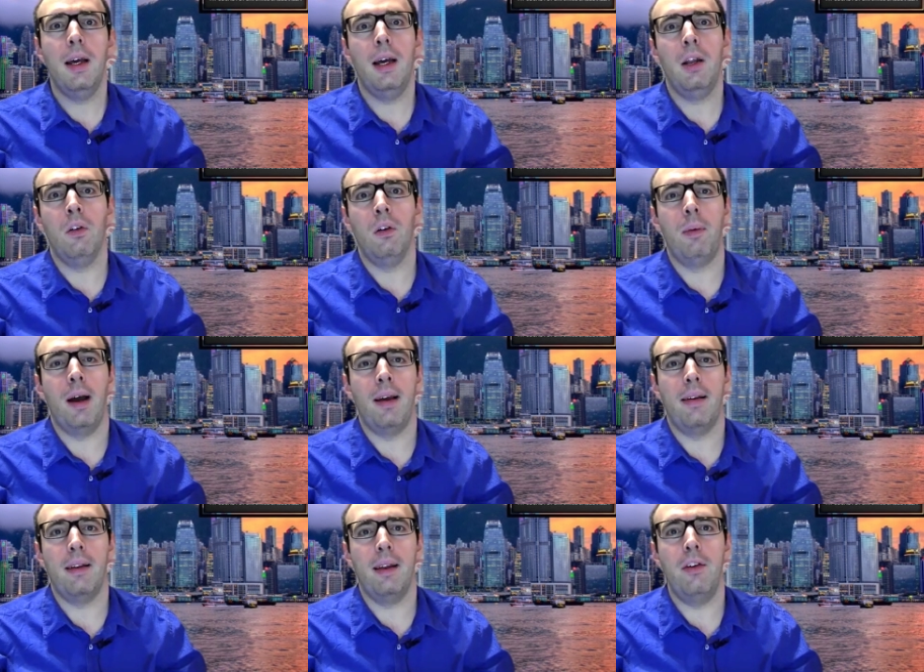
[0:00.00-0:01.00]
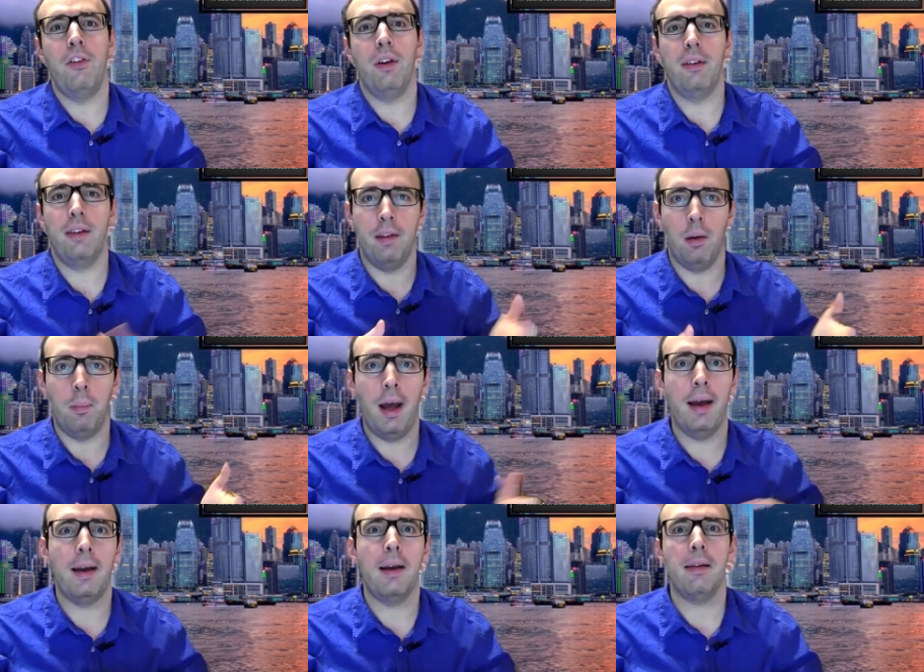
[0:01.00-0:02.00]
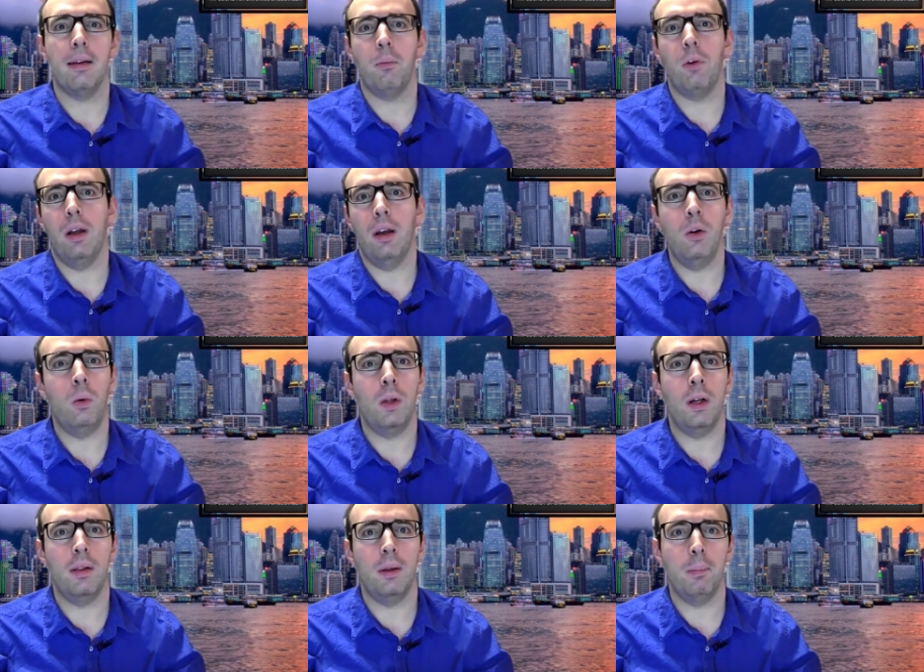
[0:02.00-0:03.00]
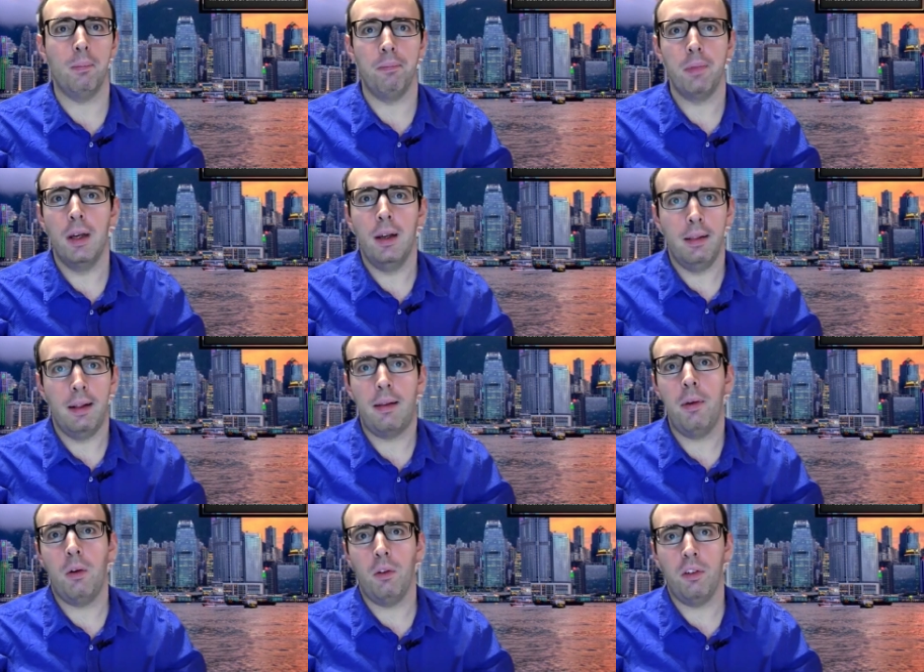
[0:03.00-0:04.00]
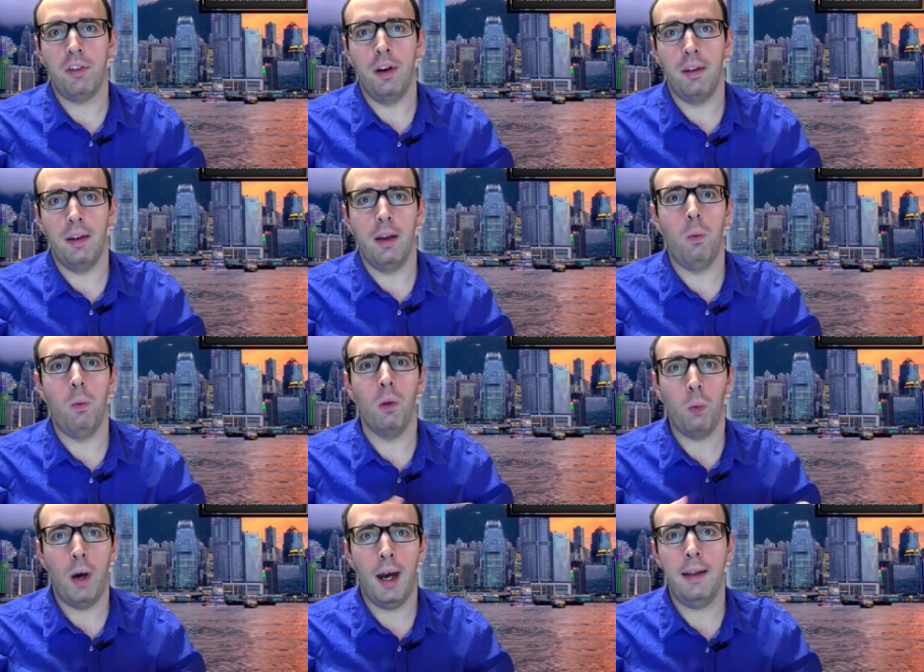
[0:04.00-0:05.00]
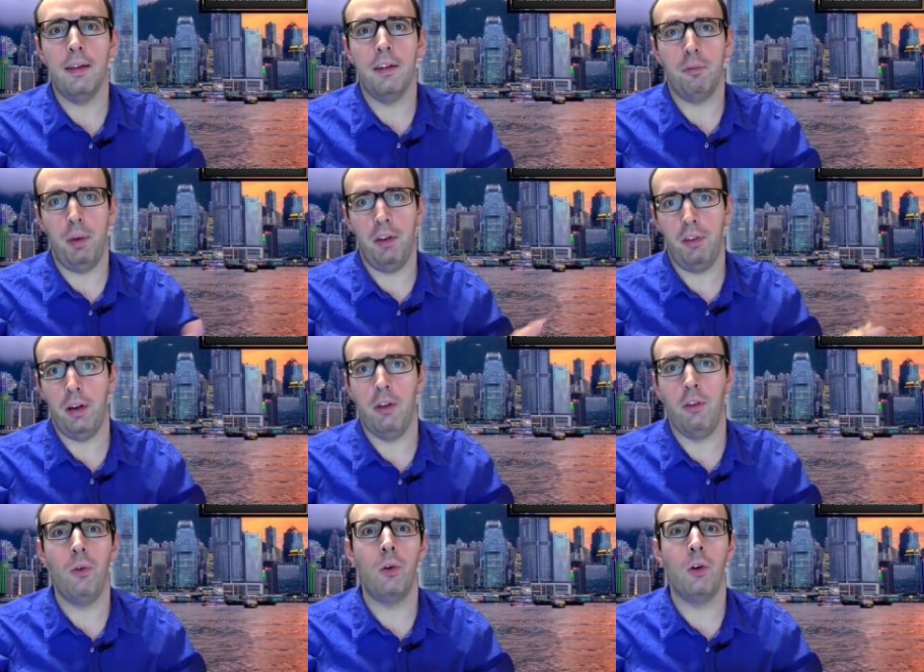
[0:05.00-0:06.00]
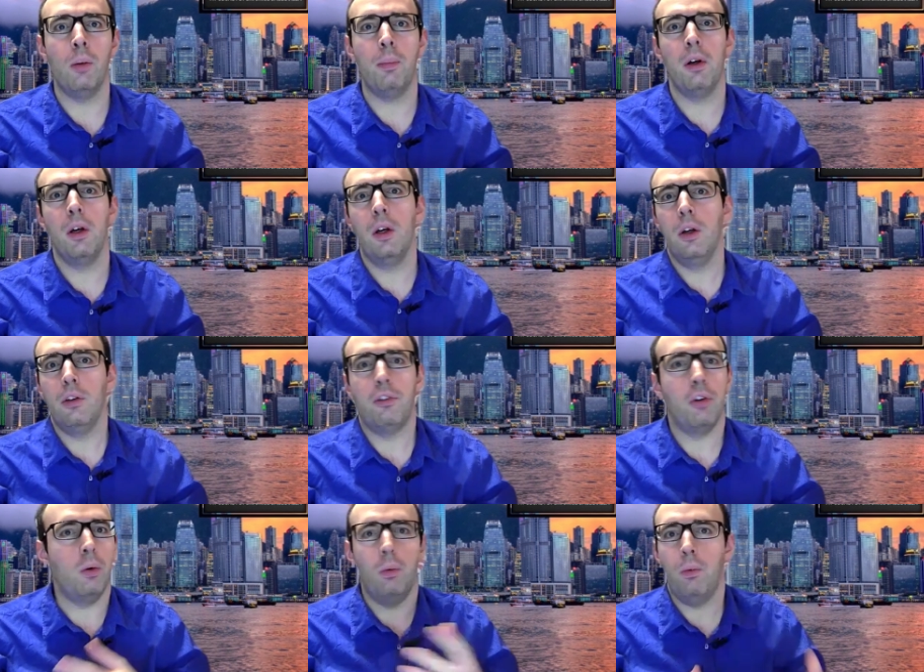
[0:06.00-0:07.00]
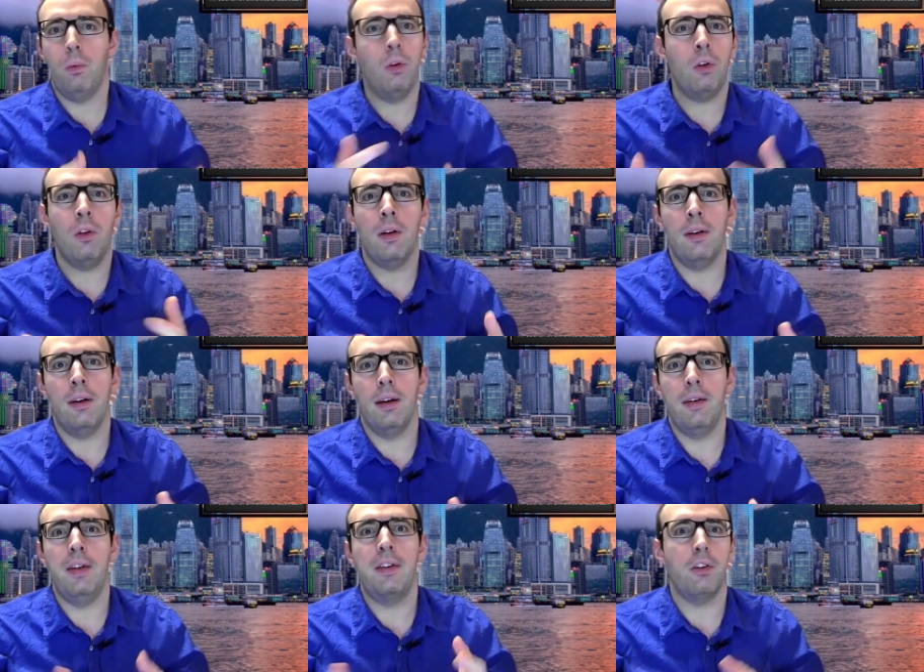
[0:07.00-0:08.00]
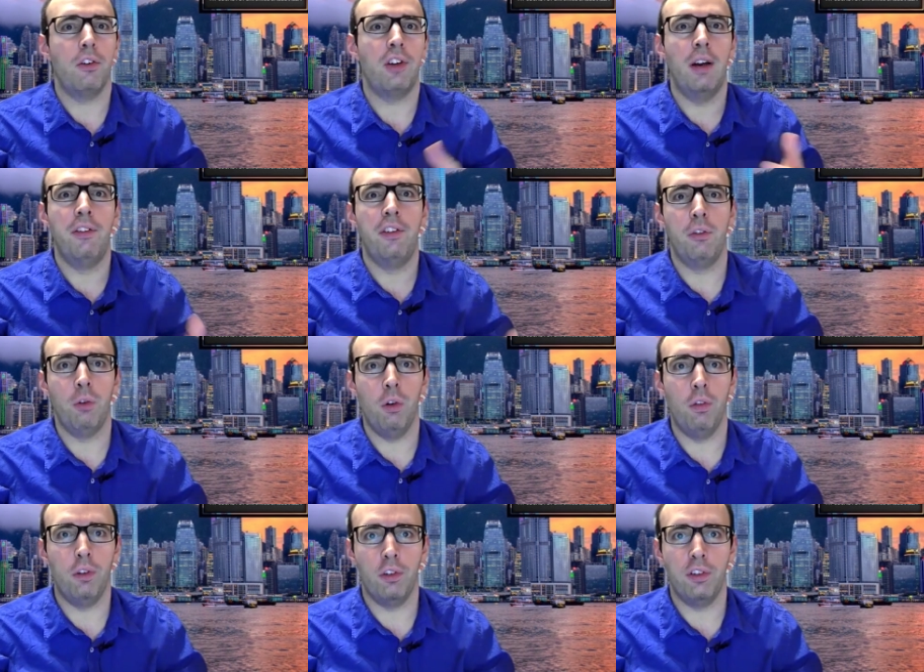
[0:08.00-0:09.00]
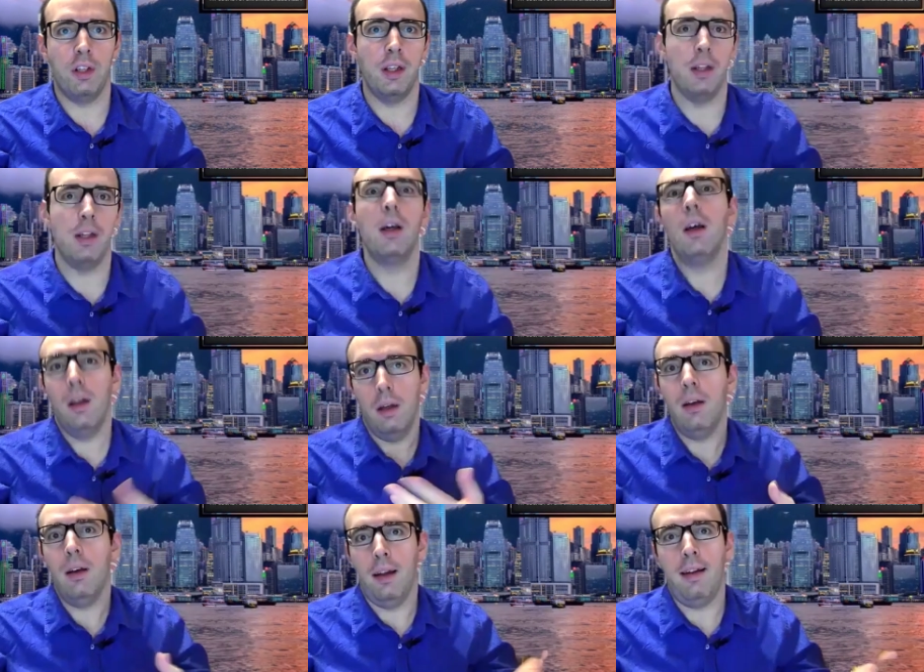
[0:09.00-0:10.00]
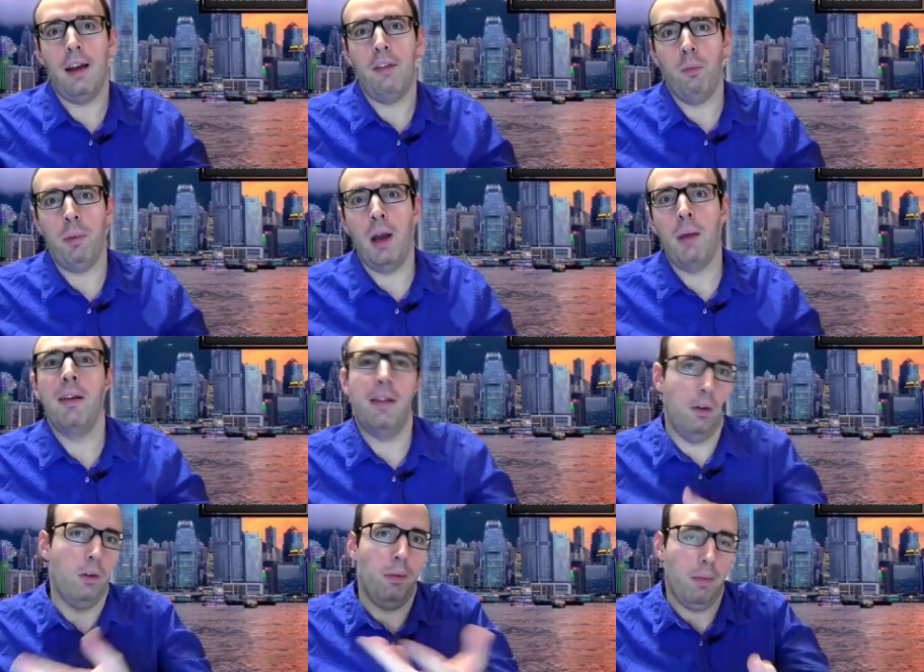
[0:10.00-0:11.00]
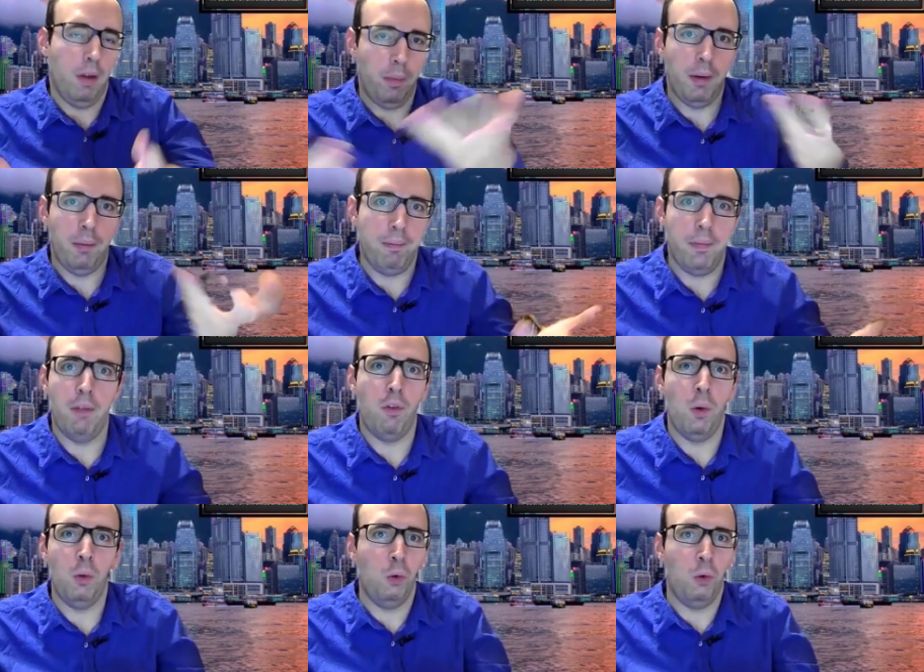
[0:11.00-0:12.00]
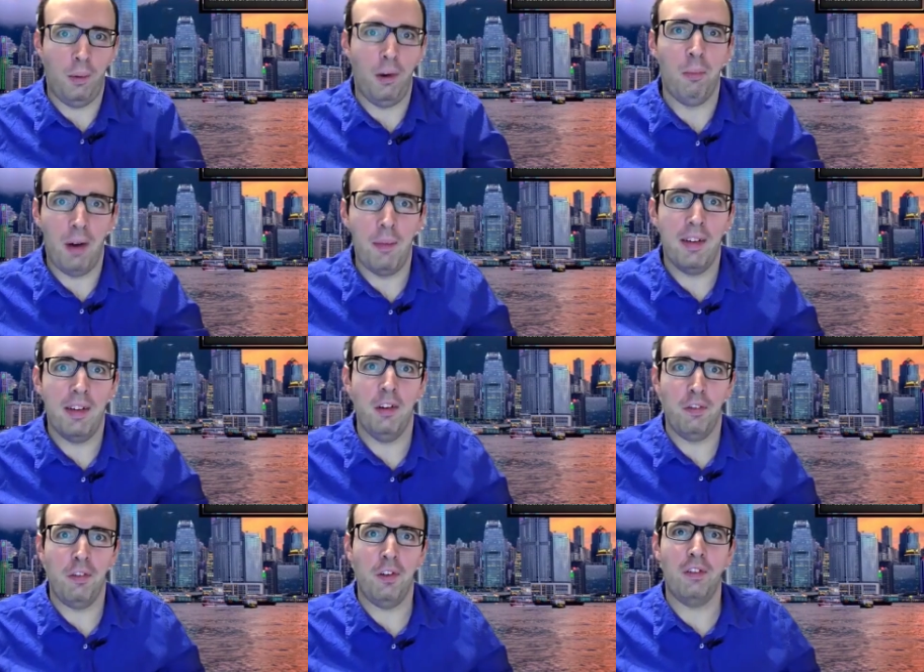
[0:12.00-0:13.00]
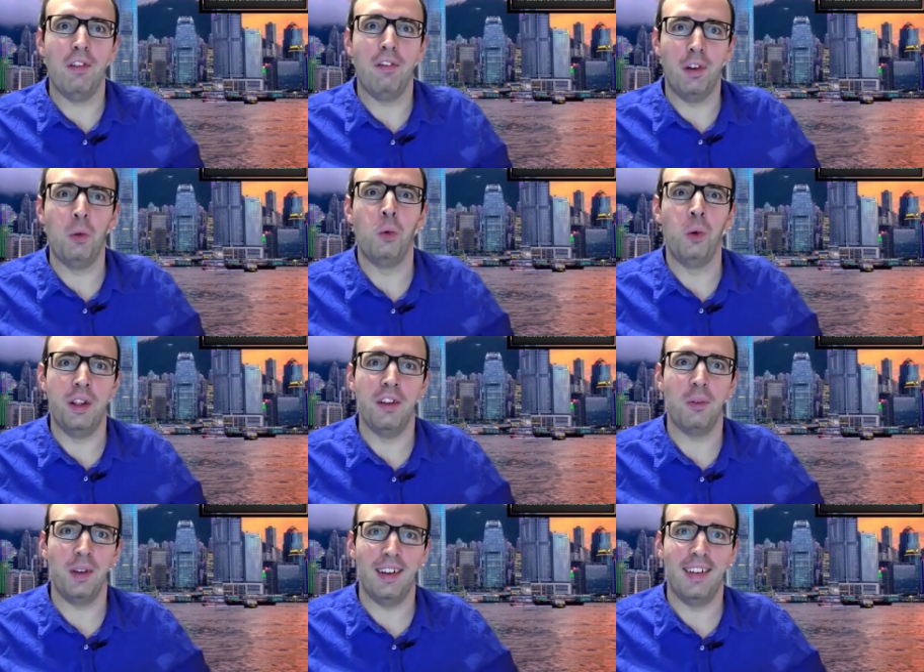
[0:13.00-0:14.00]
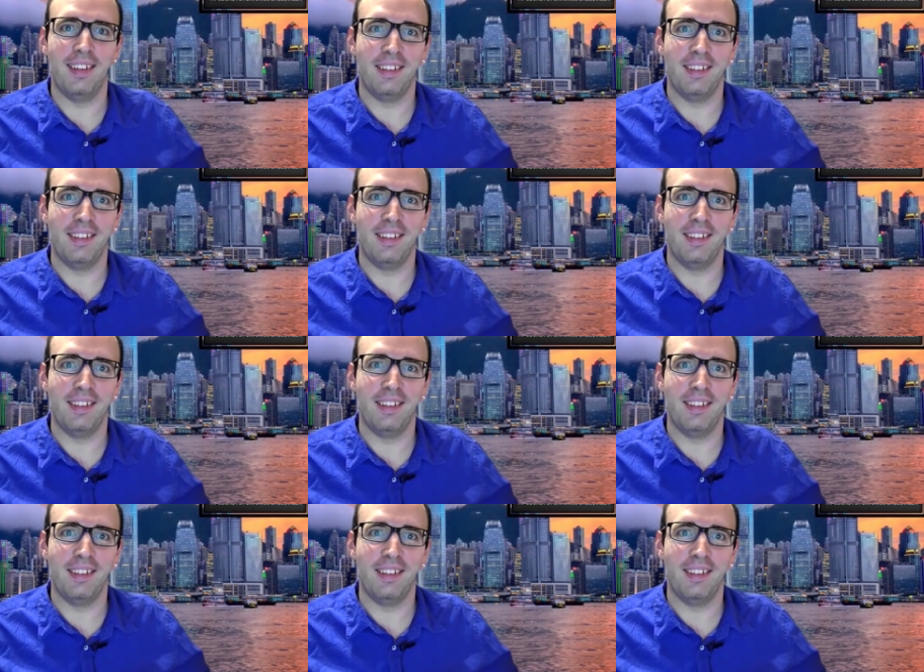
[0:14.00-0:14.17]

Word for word: and other banks in Asia, central banks, and well, I know that um, that's a big concern, like worldwide and especially in Europe. So, what other uh, risks or challenges do you foresee aside from privacy? Or, I mean, if you want to talk about privacy, of course, feel free to do it as well.